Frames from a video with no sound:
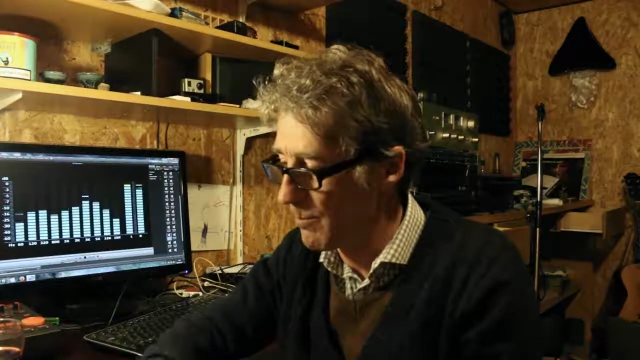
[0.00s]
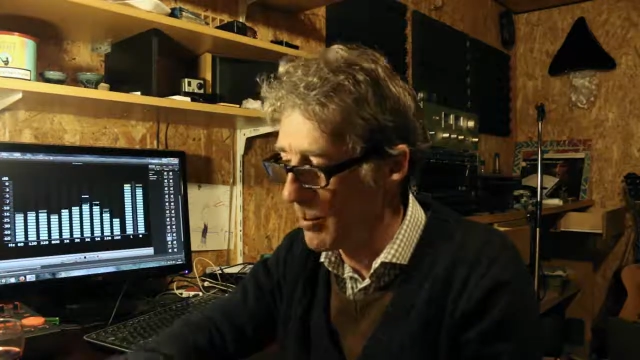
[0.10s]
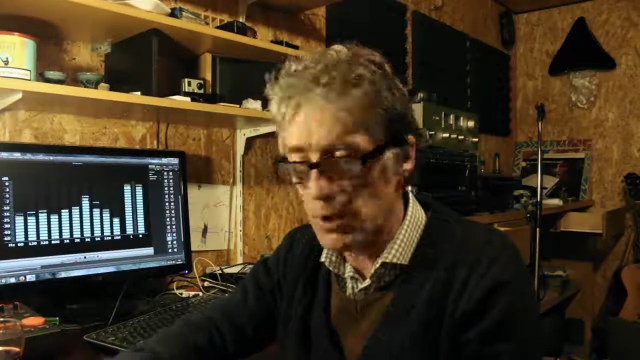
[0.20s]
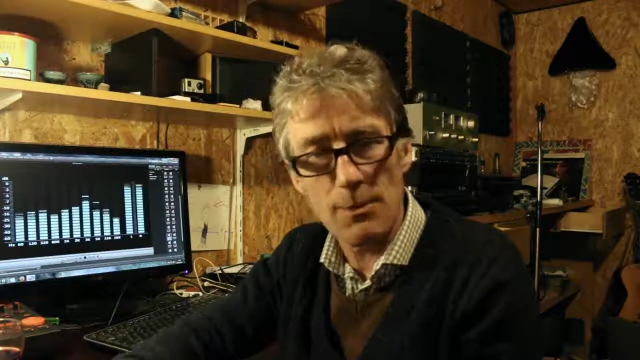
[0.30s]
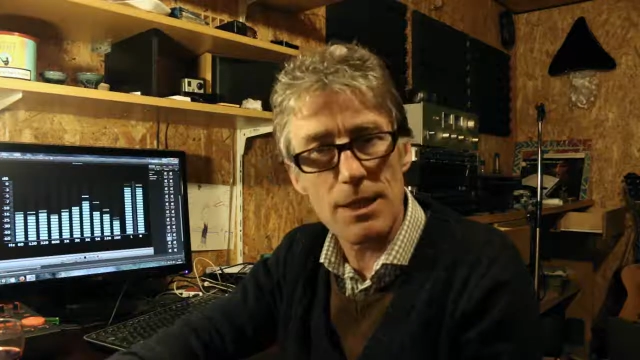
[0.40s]

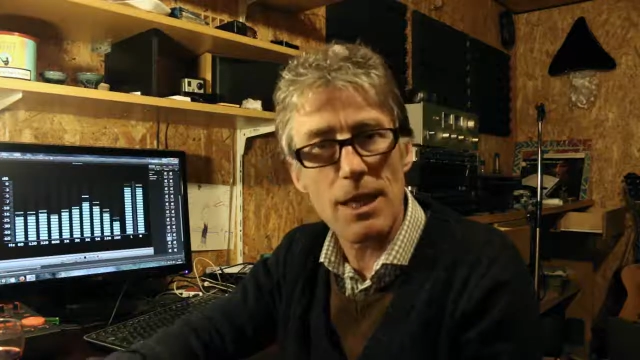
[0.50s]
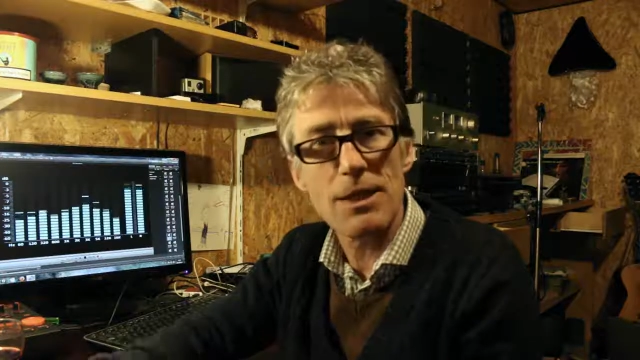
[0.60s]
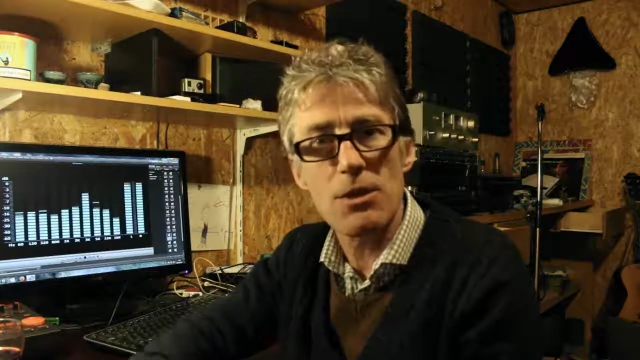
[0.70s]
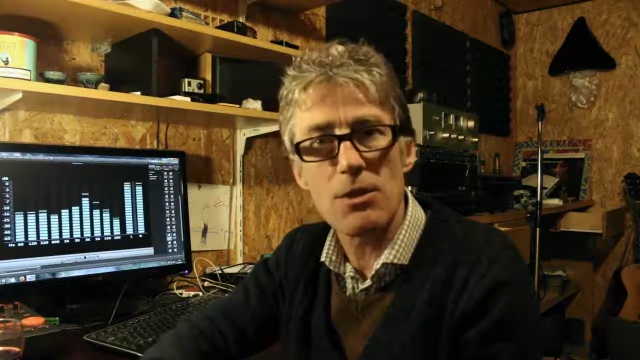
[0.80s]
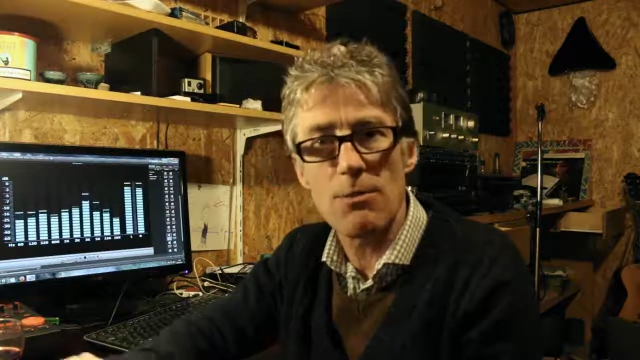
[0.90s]
possibly
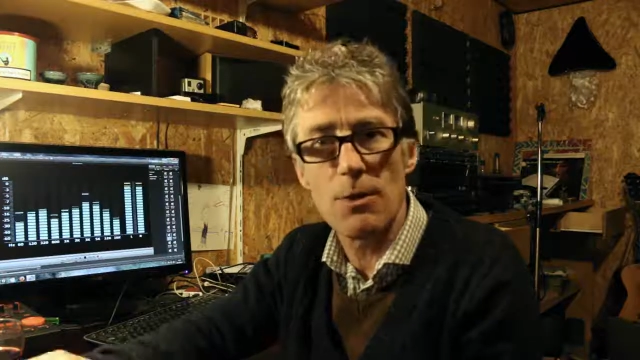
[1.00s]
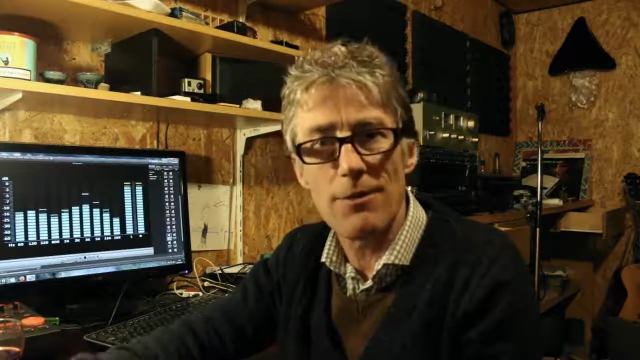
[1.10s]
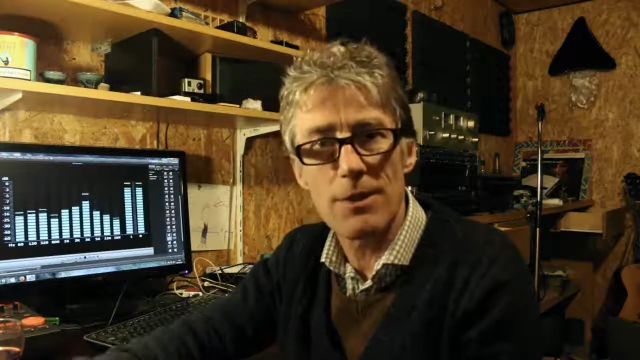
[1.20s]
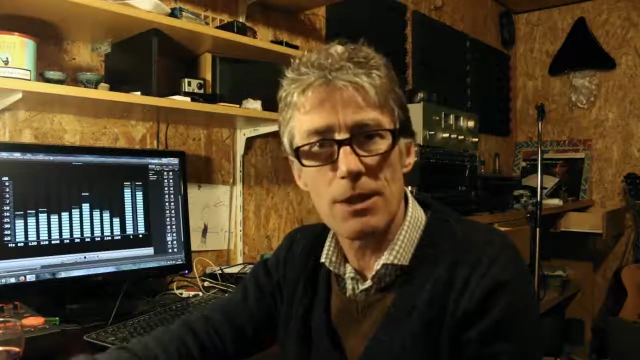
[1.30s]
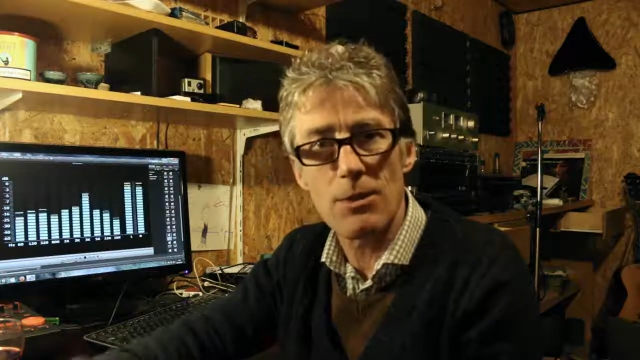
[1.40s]
send you some
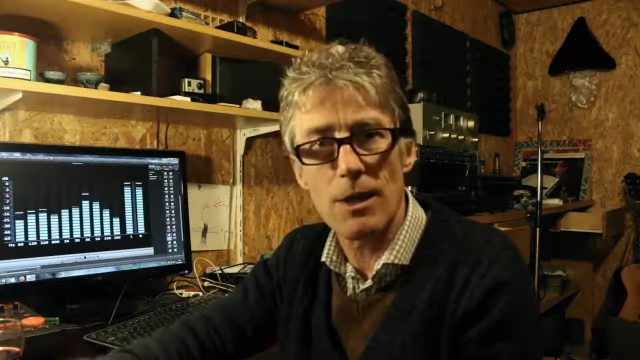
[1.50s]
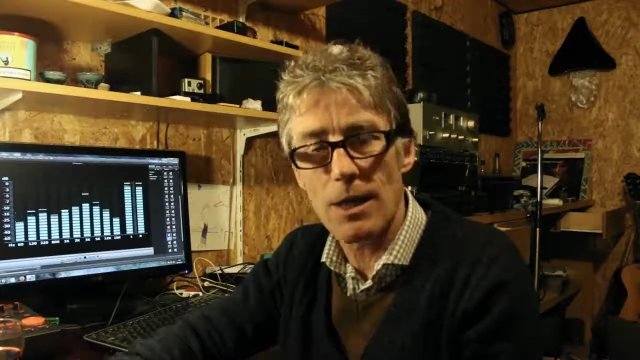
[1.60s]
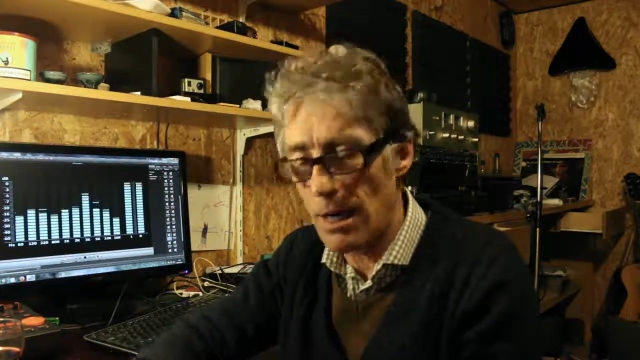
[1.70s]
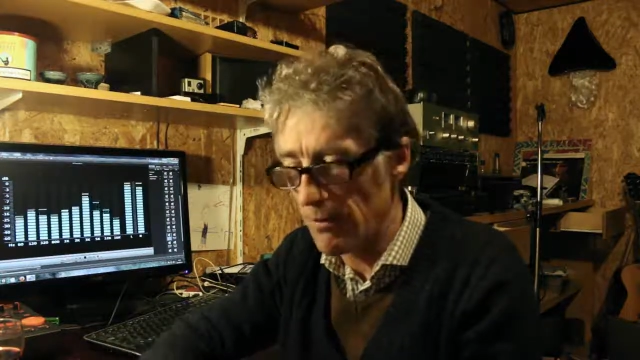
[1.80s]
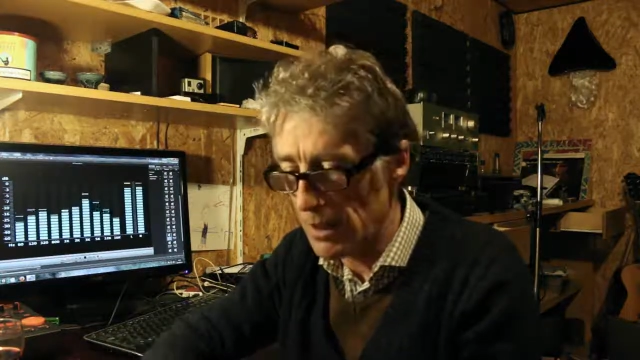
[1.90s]
over to
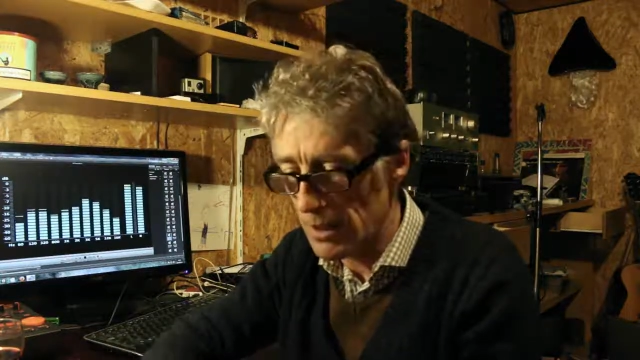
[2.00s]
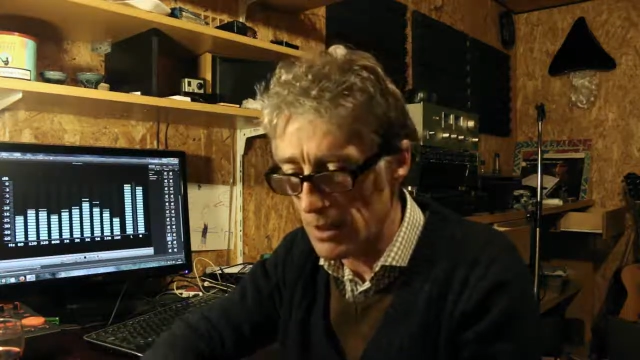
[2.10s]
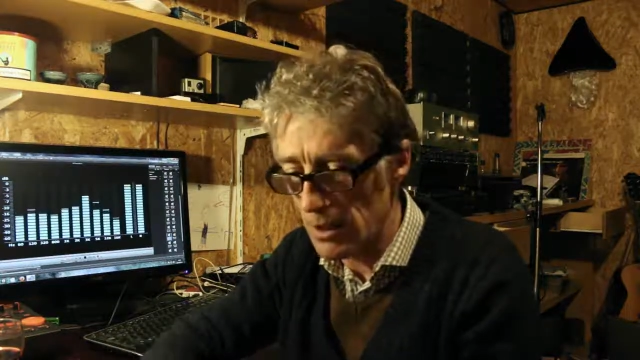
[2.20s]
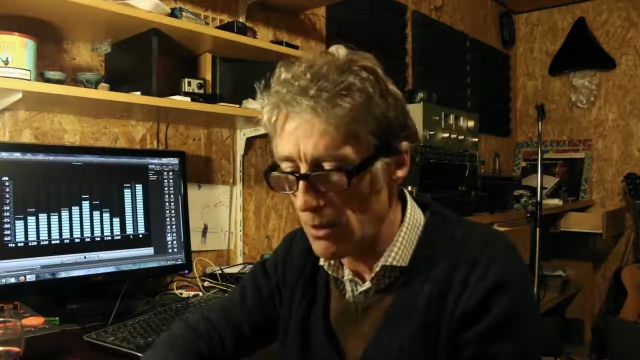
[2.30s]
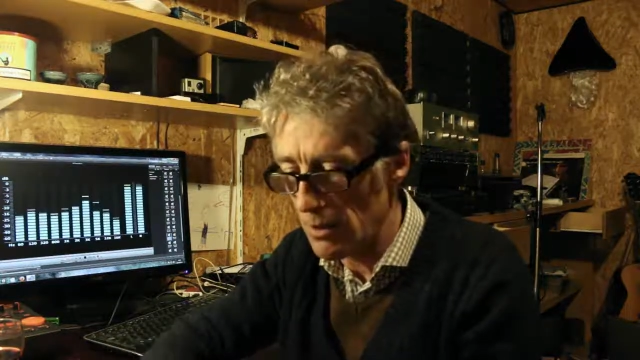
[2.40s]
have a listen to.